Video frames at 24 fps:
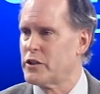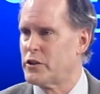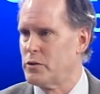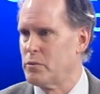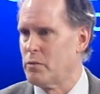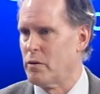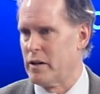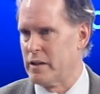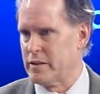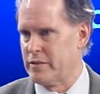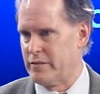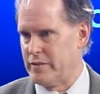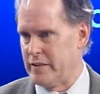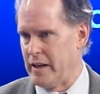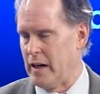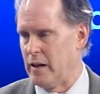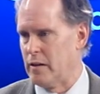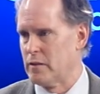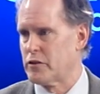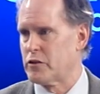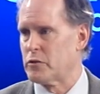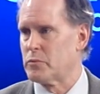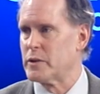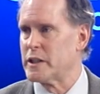to
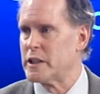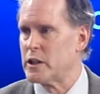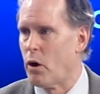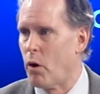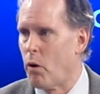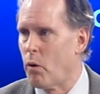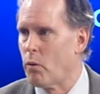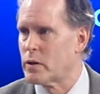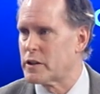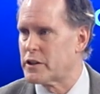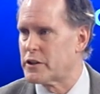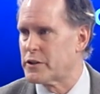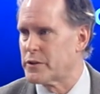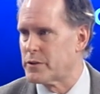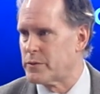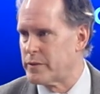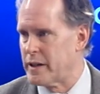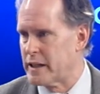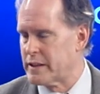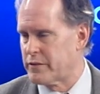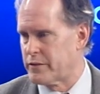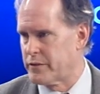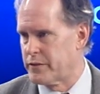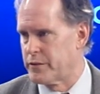ourselves, and we owe it to the
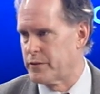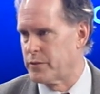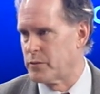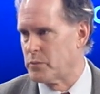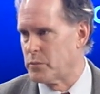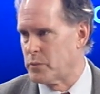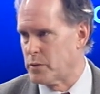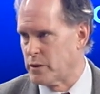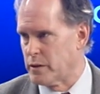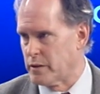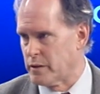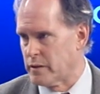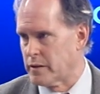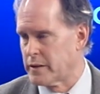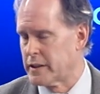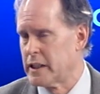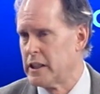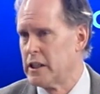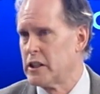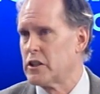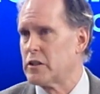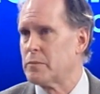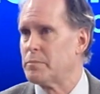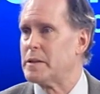rest of the world,
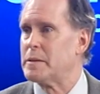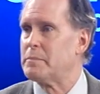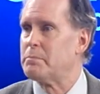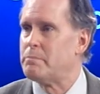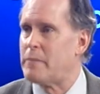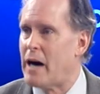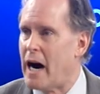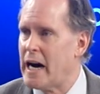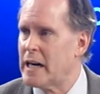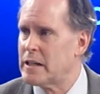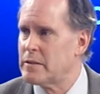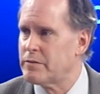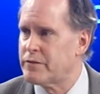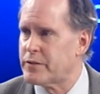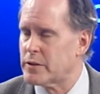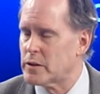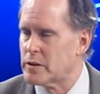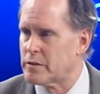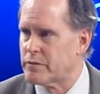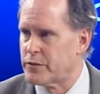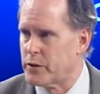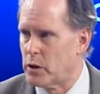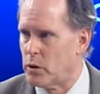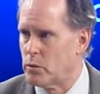to be mindful
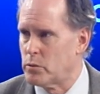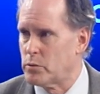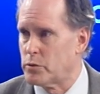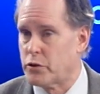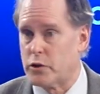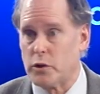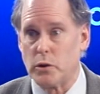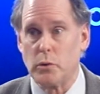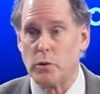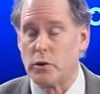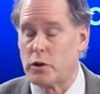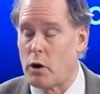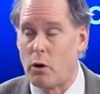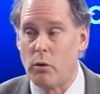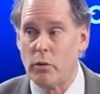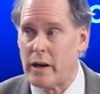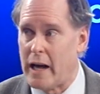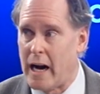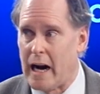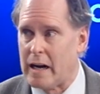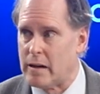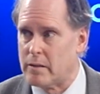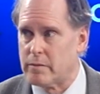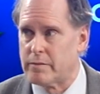of those who don't
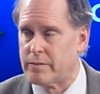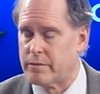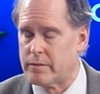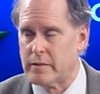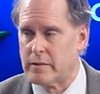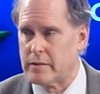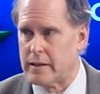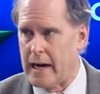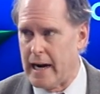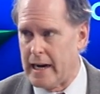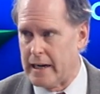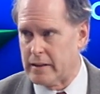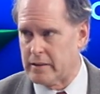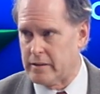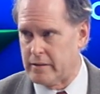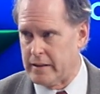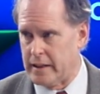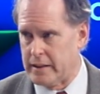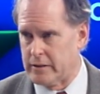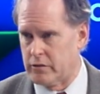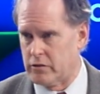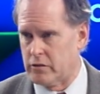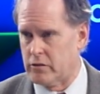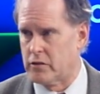have
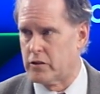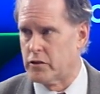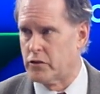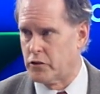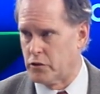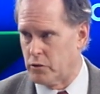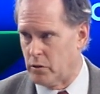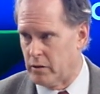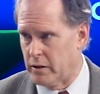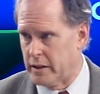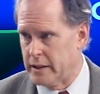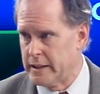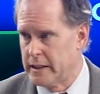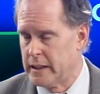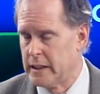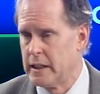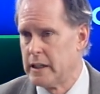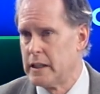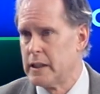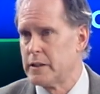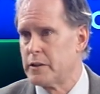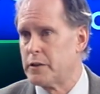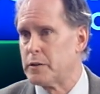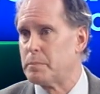access to joy,
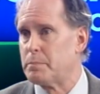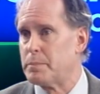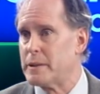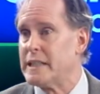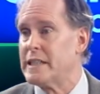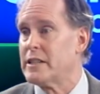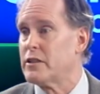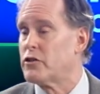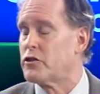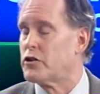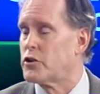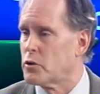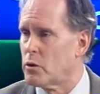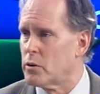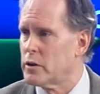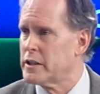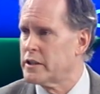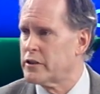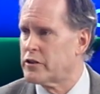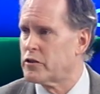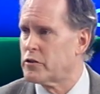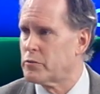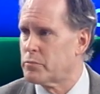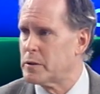to be as
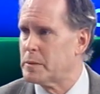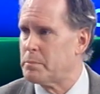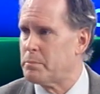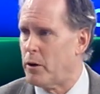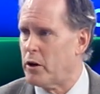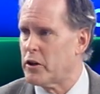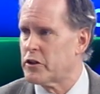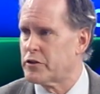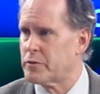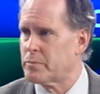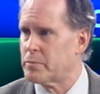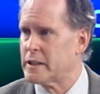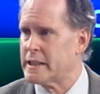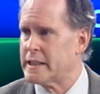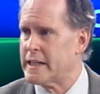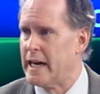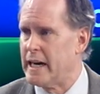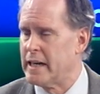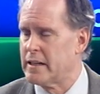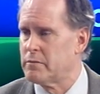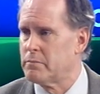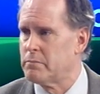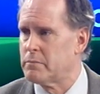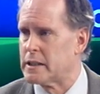joyous as we possibly
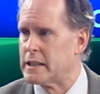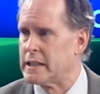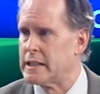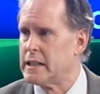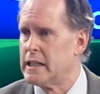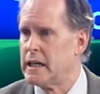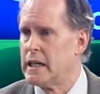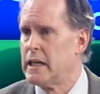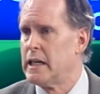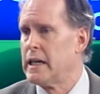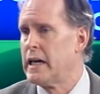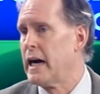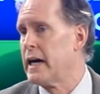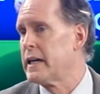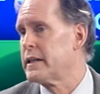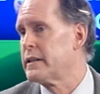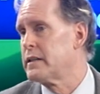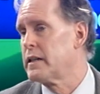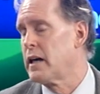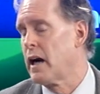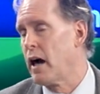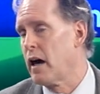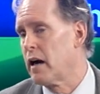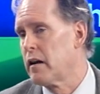can be, and
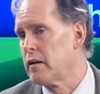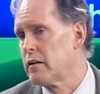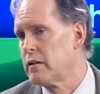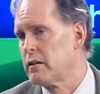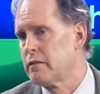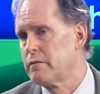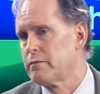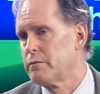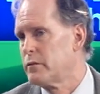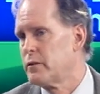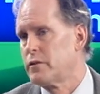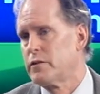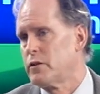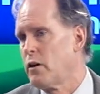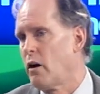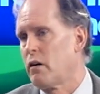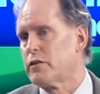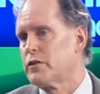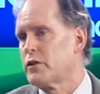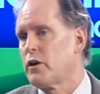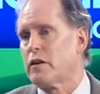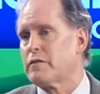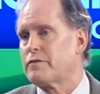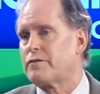
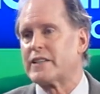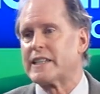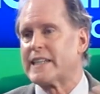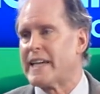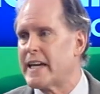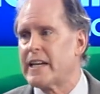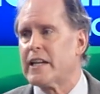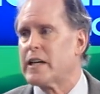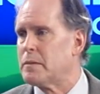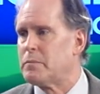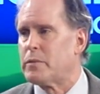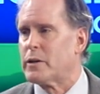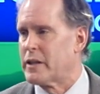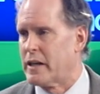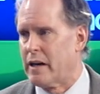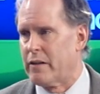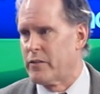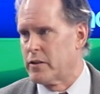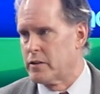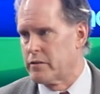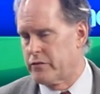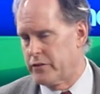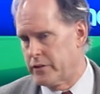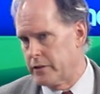not forgetting about
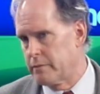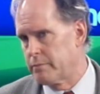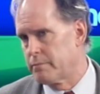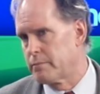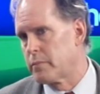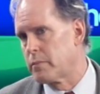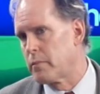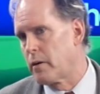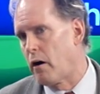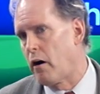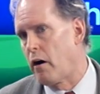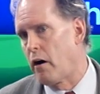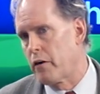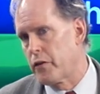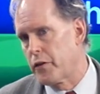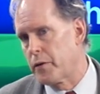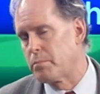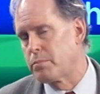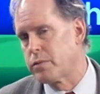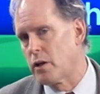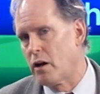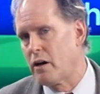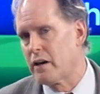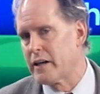others. The
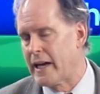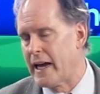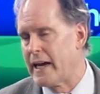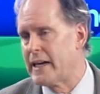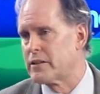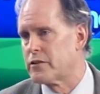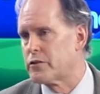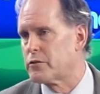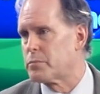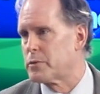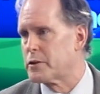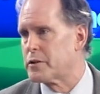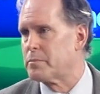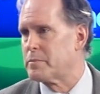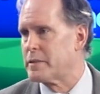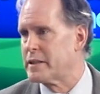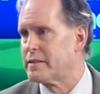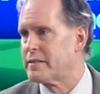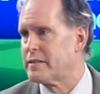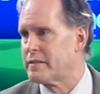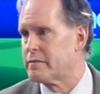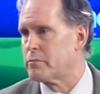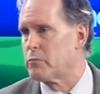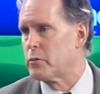blog ends with
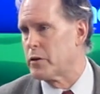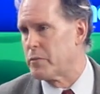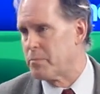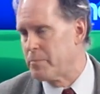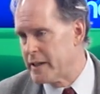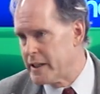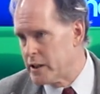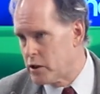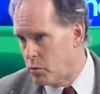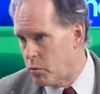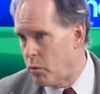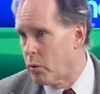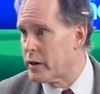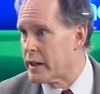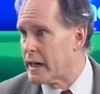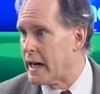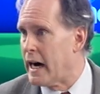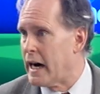me quoting